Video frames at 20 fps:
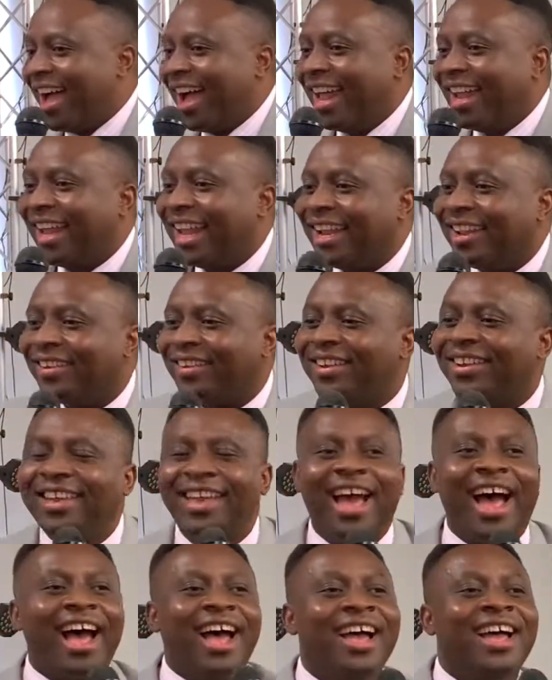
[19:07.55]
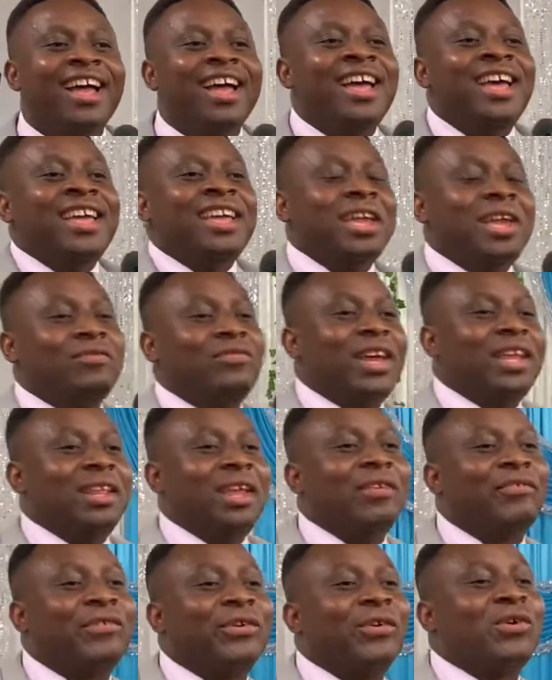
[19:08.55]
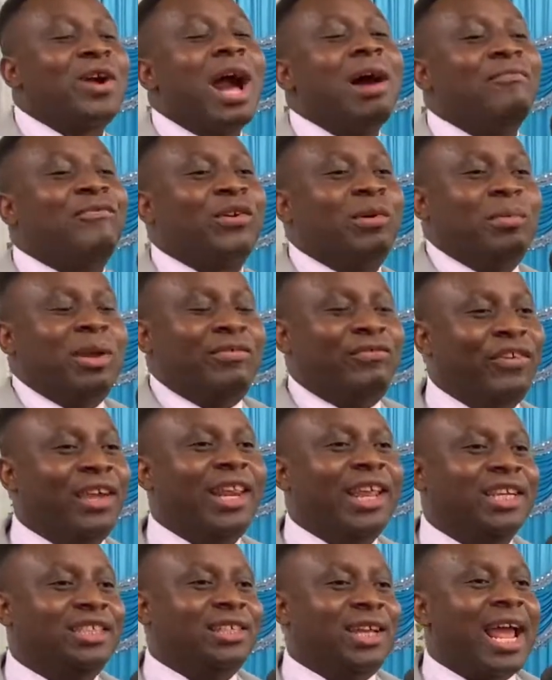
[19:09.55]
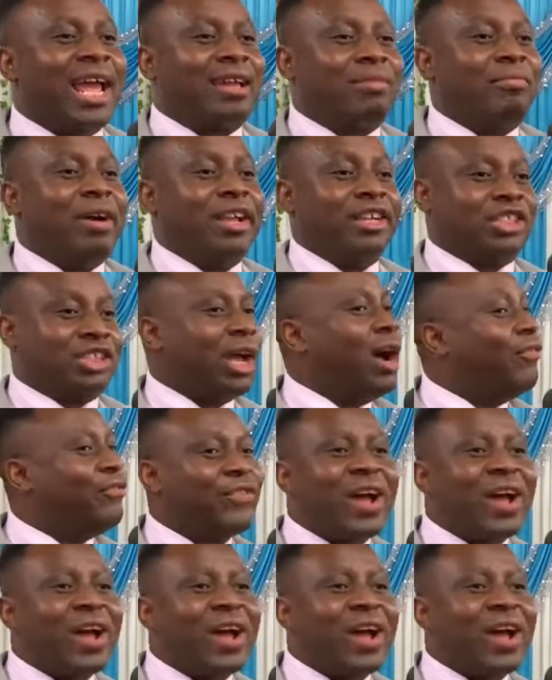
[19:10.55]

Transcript: Hallelujah. Even if you come from a village like myself,